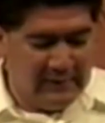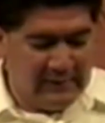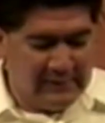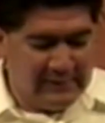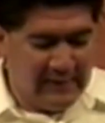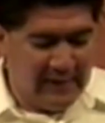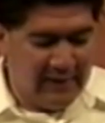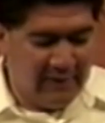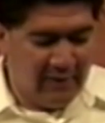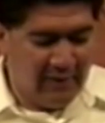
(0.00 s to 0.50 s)

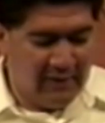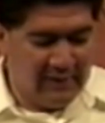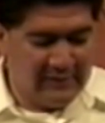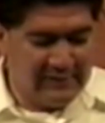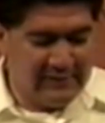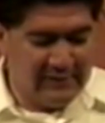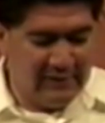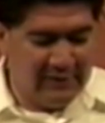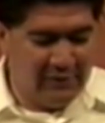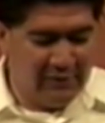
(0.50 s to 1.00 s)
Take heart,
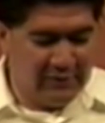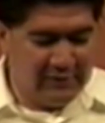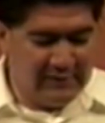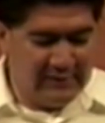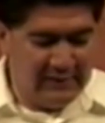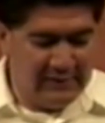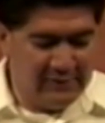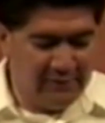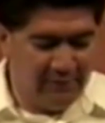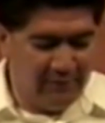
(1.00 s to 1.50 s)
son, your
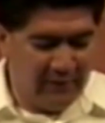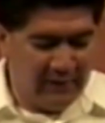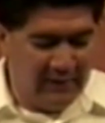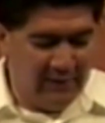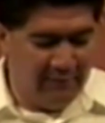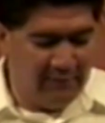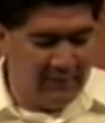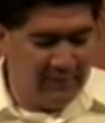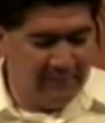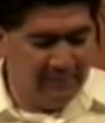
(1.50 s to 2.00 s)
sins are
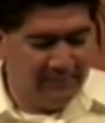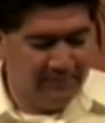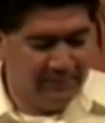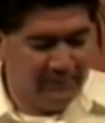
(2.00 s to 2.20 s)
forgiven.